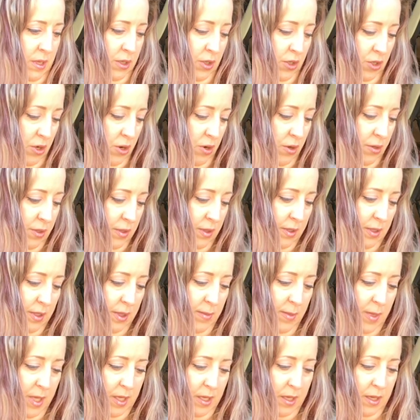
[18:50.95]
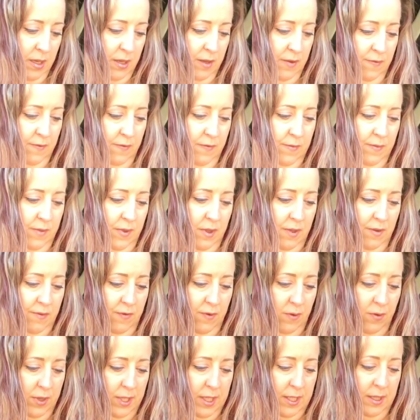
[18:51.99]
Charles Simic, The
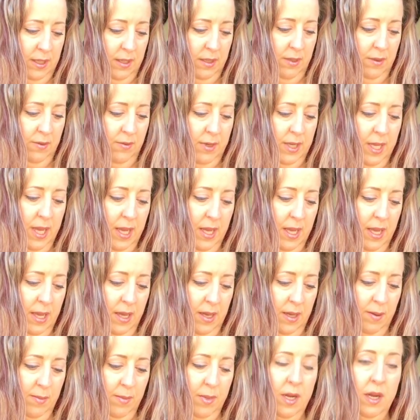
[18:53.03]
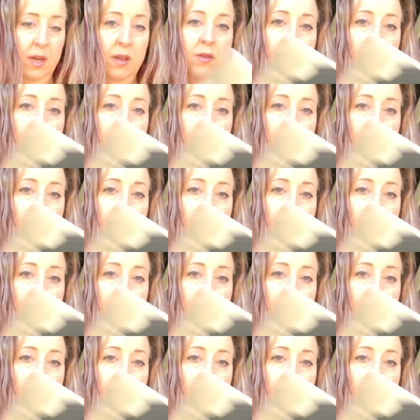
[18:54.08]
Voice at 3 a.m., another